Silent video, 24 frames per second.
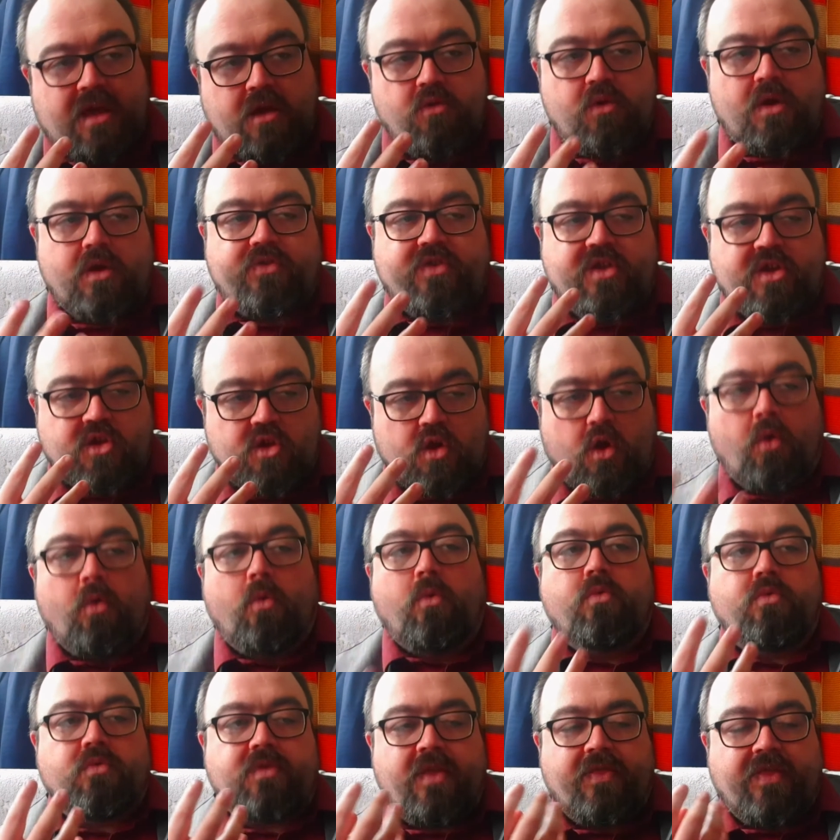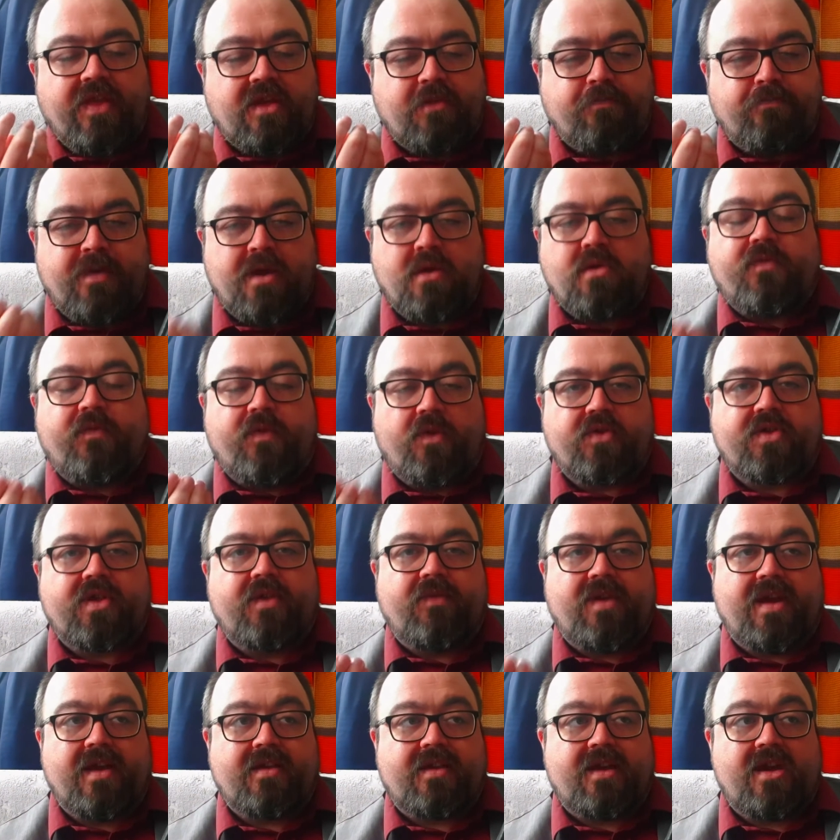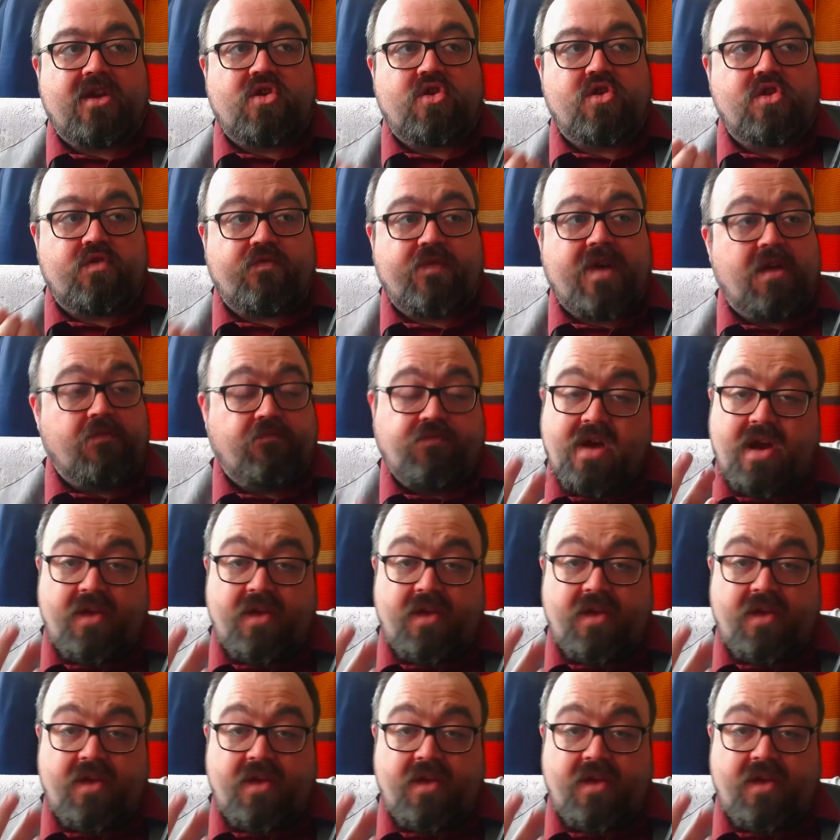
old and these beautiful civilizations around,